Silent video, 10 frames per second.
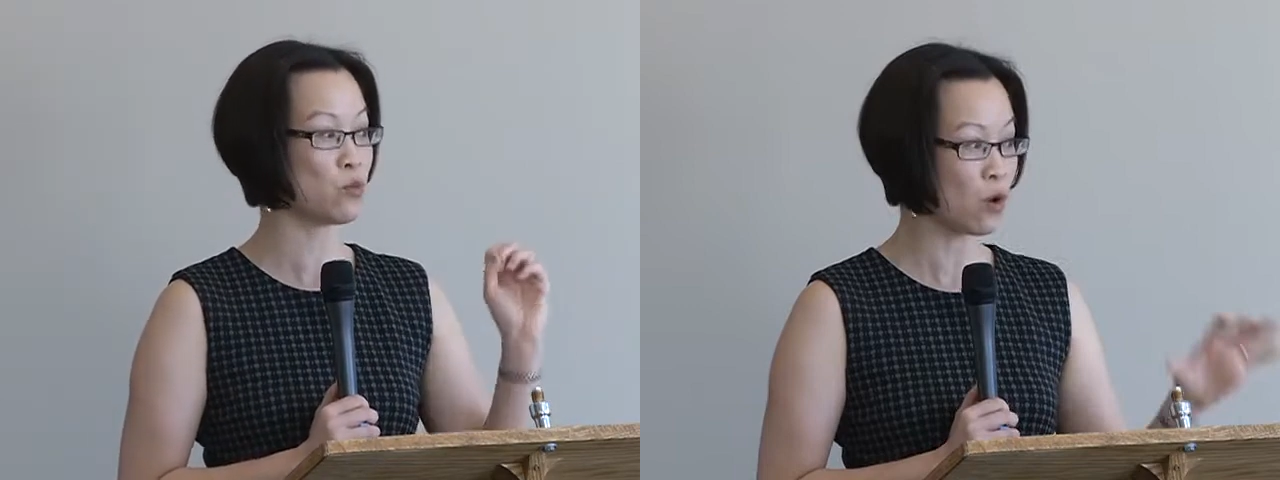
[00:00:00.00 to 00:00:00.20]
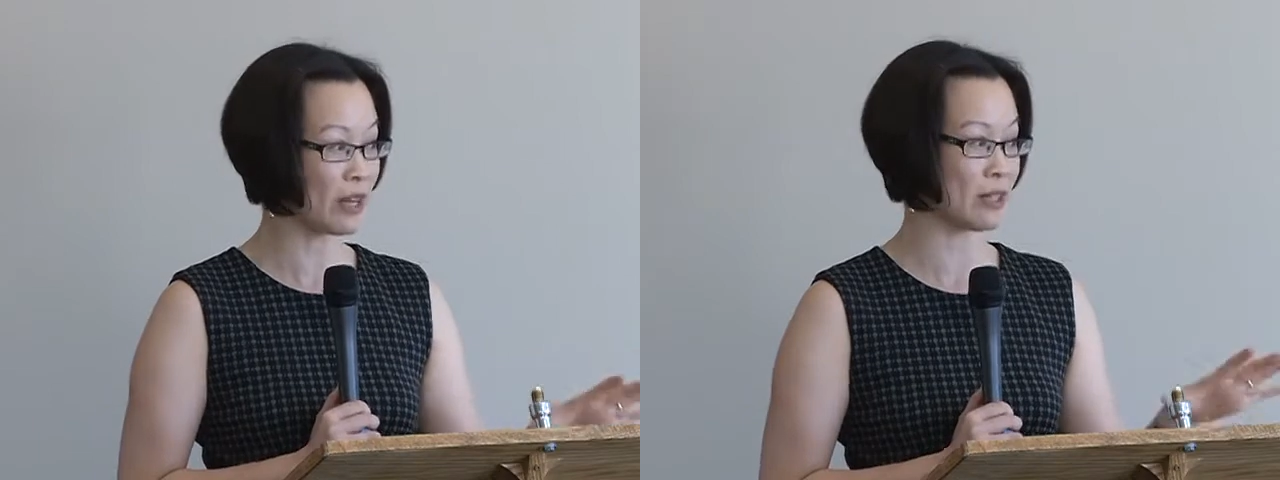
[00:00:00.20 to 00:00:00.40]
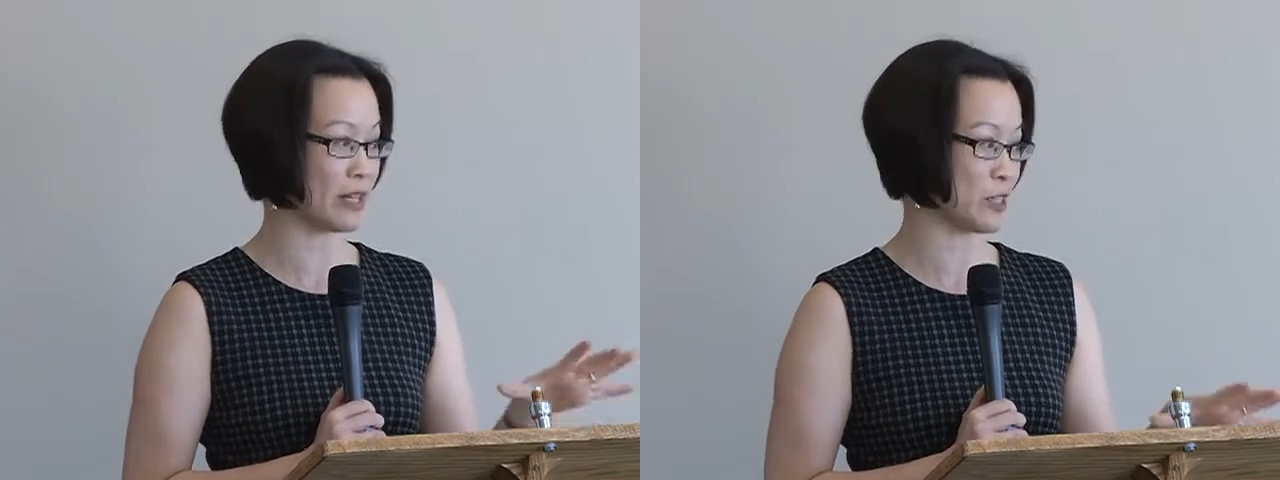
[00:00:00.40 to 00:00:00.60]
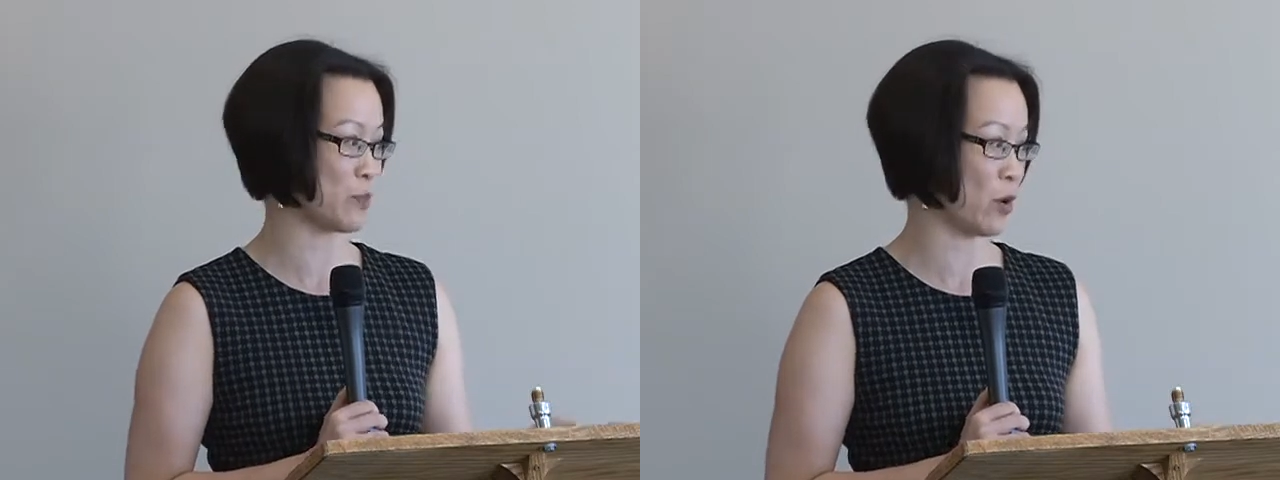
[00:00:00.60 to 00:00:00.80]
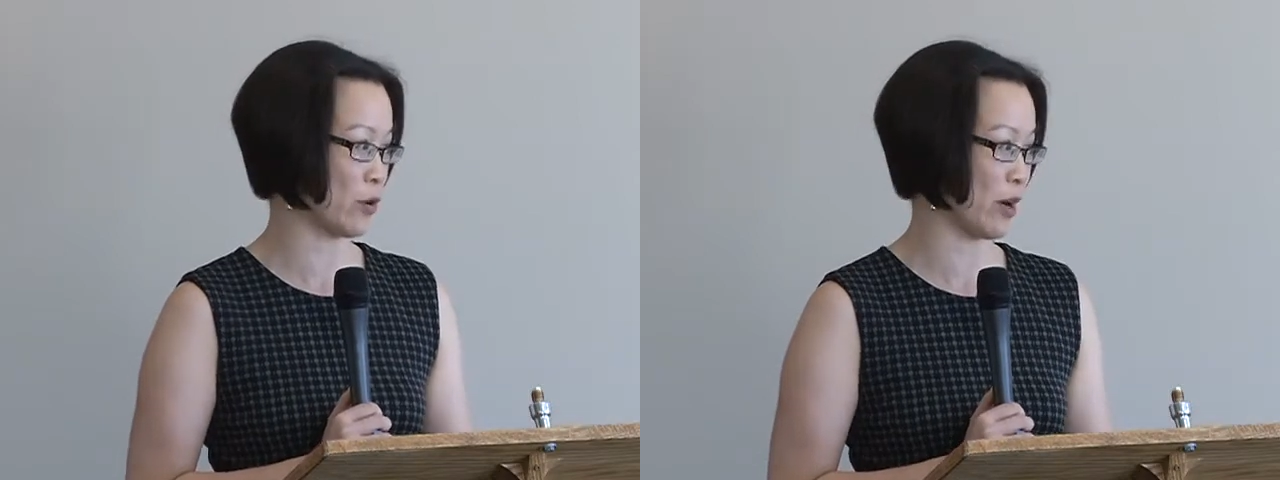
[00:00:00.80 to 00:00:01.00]
run its
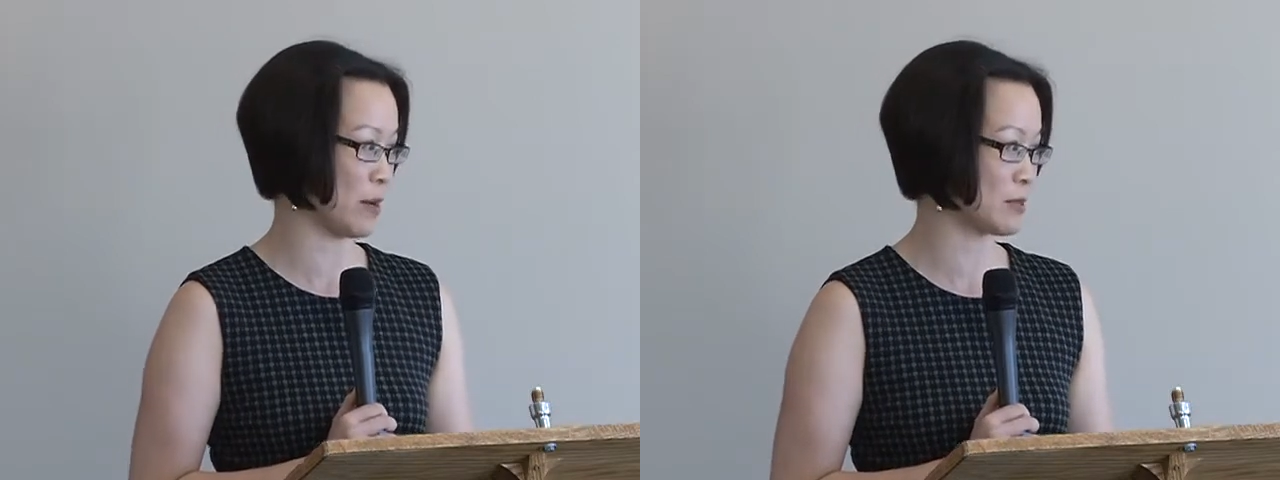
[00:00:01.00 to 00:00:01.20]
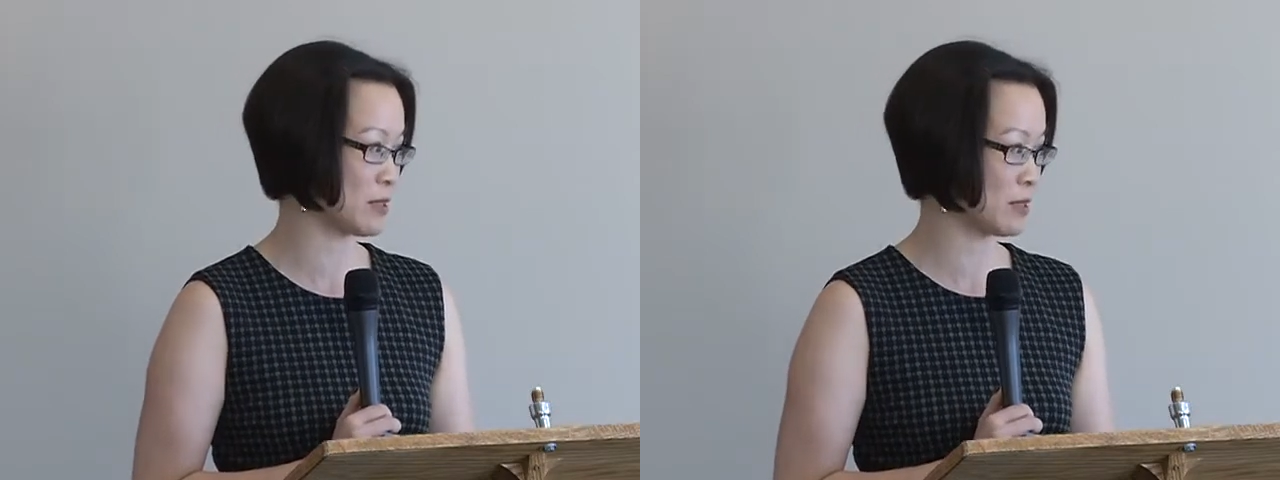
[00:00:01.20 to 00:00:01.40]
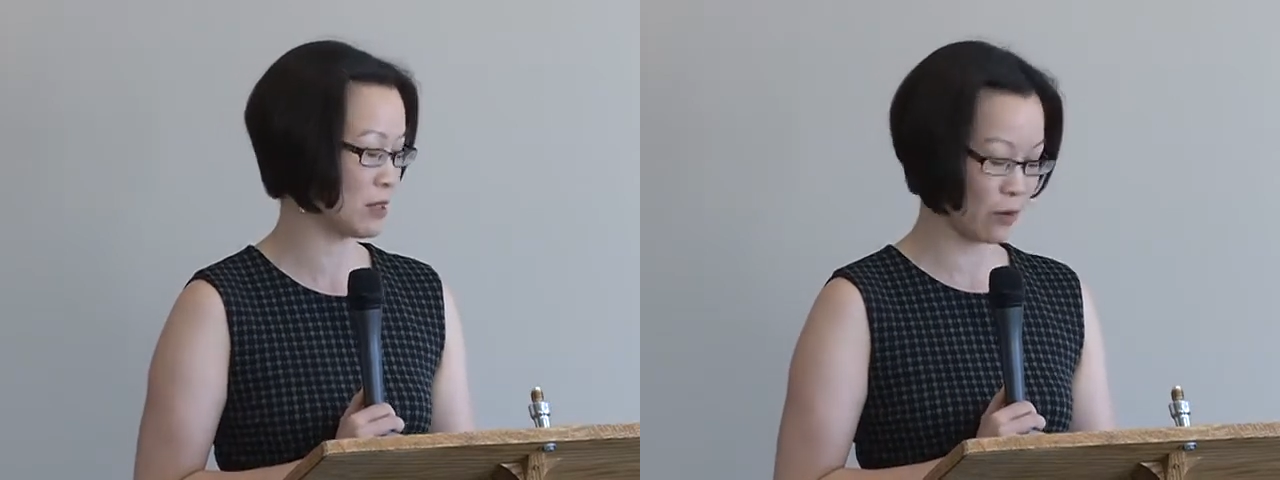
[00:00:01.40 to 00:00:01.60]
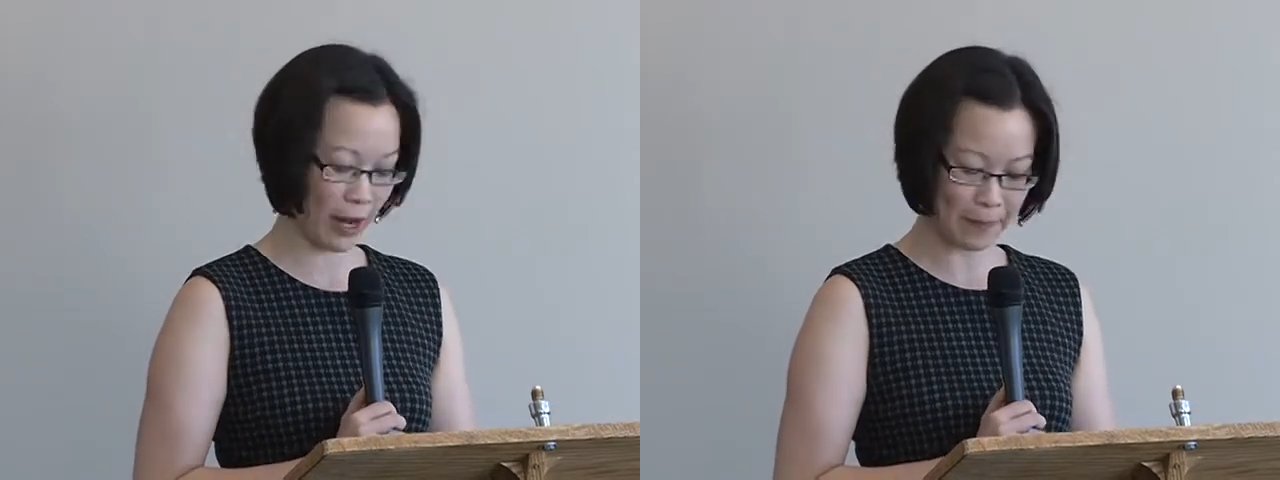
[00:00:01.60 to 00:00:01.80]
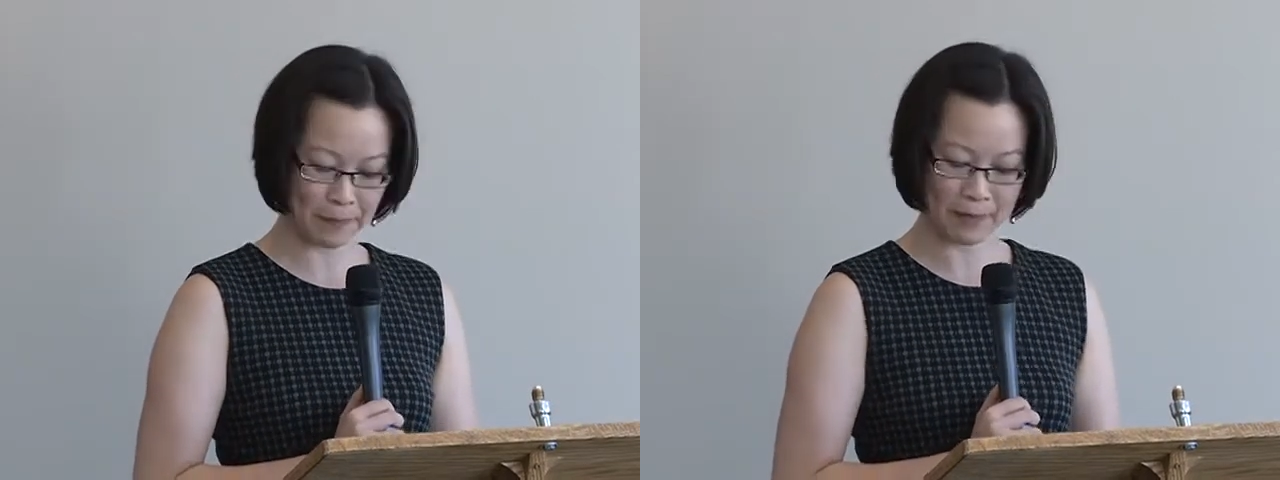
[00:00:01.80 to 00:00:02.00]
programs, okay?